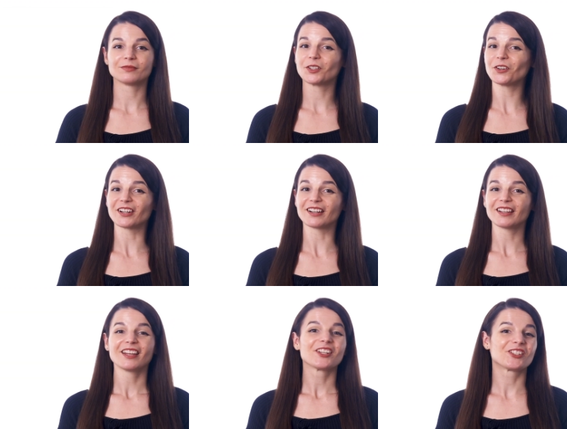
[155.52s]
Or
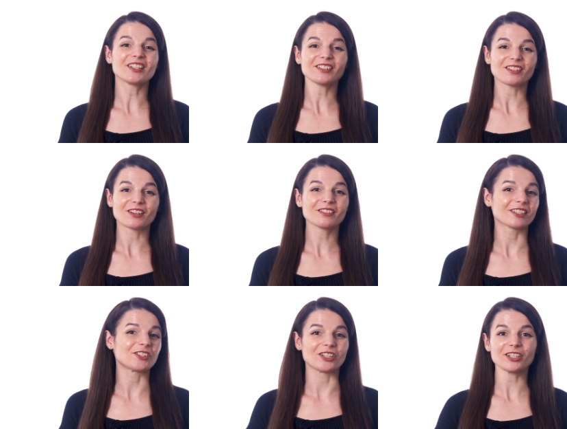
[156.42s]
just use the
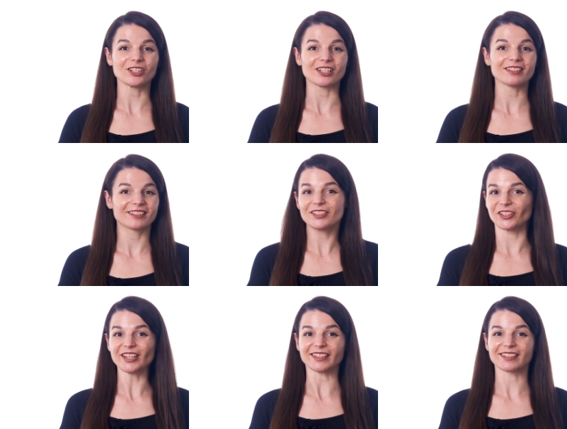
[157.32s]
cheat sheets to
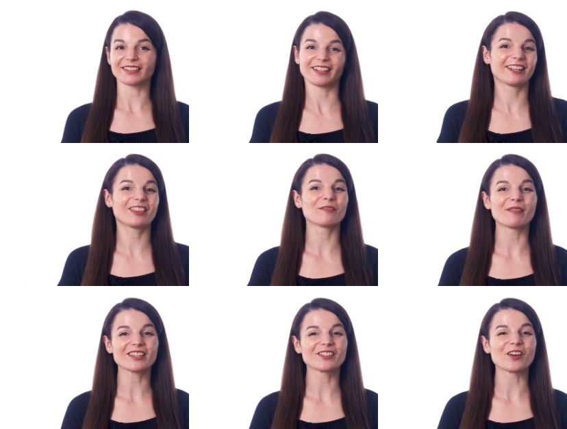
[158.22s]
cheat and get the
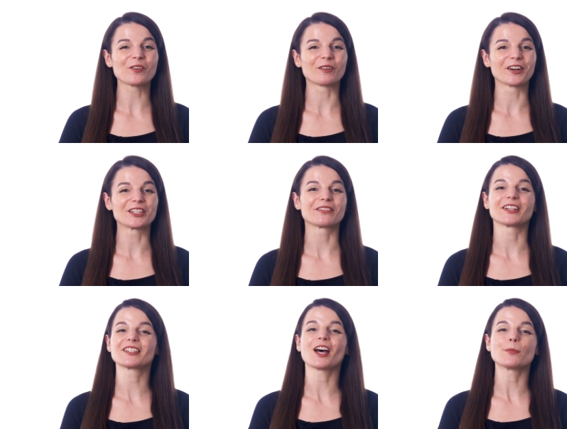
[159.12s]
must-know words for
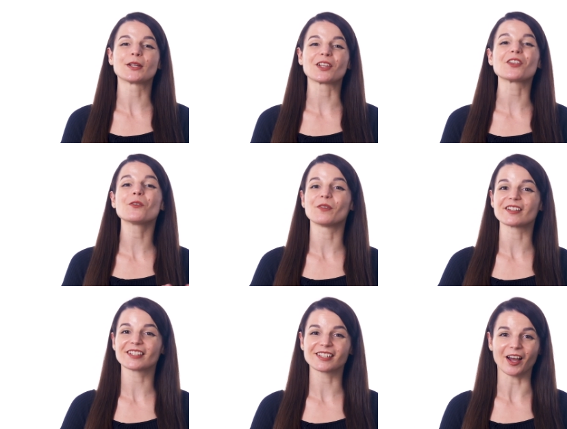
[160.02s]
a topic you
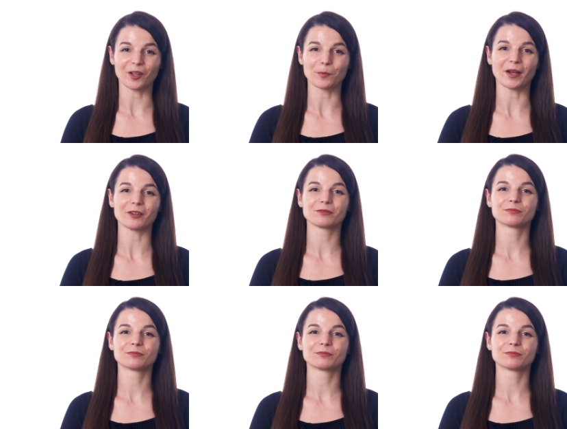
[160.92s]
want to talk about.